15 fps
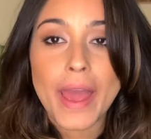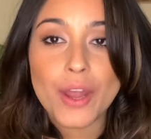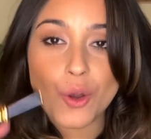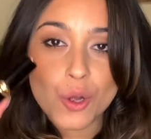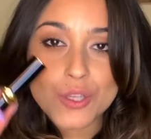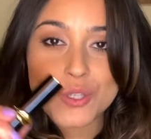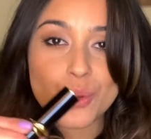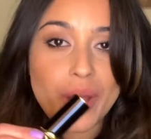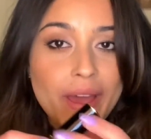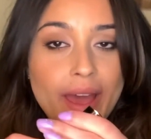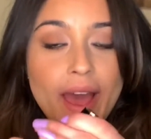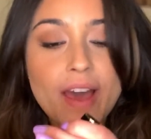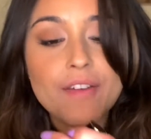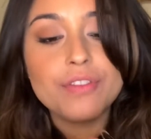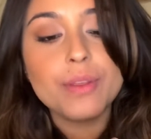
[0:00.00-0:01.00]
also I
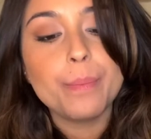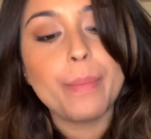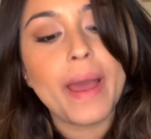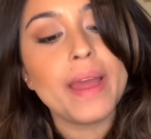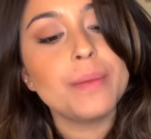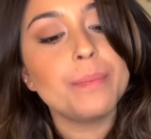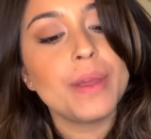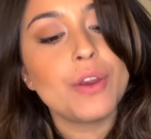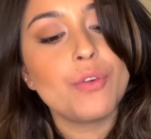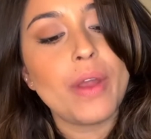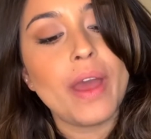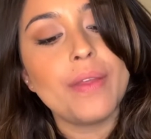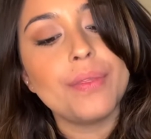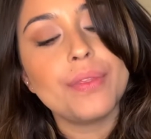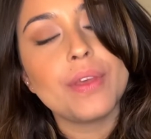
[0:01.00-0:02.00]
have the
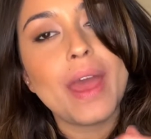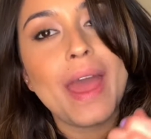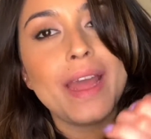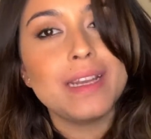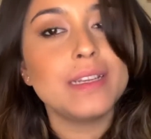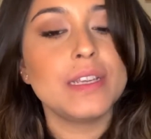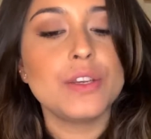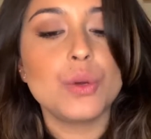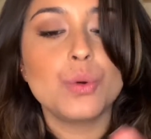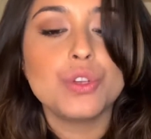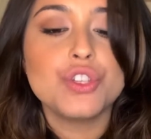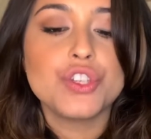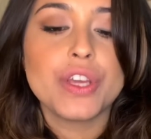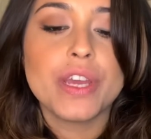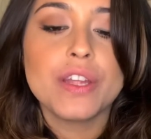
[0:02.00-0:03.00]
PatMcGrath Antidote
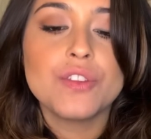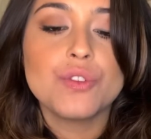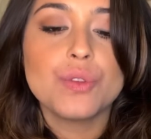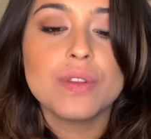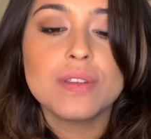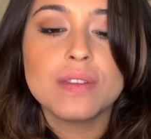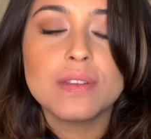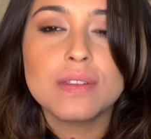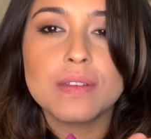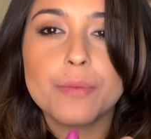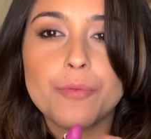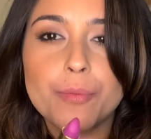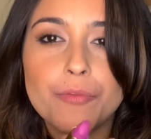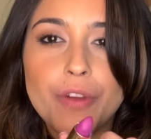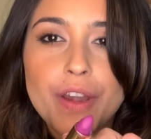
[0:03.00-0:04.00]
shade. So this is a
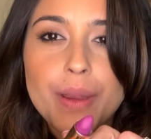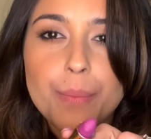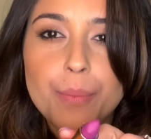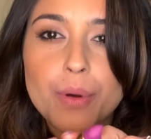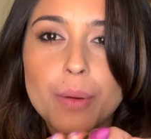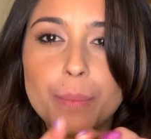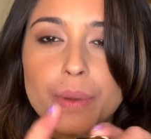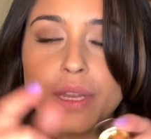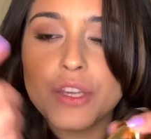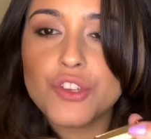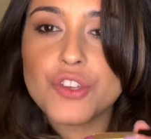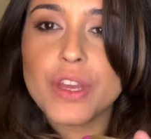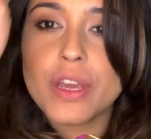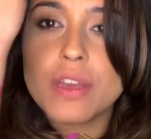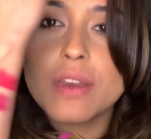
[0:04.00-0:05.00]
very purpley
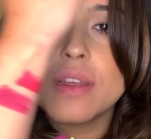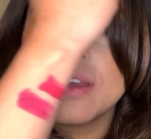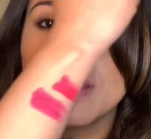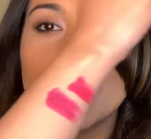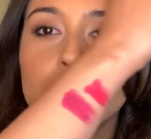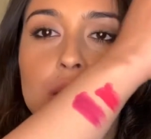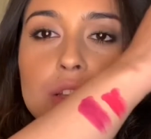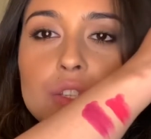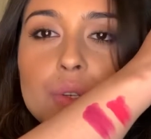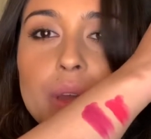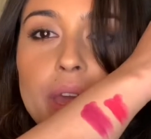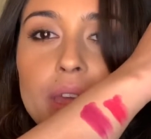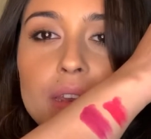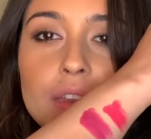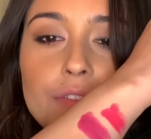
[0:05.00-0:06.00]
shade. So
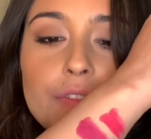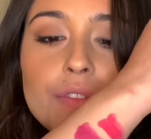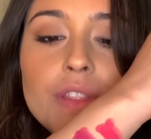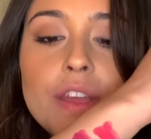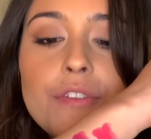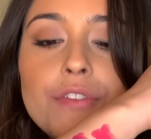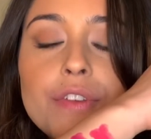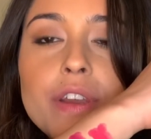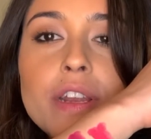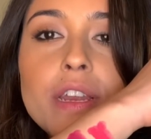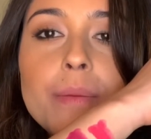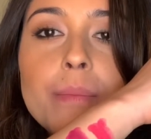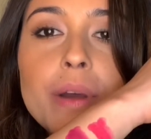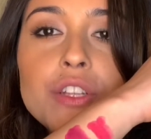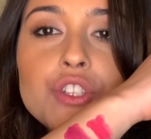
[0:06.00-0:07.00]
again, definitely much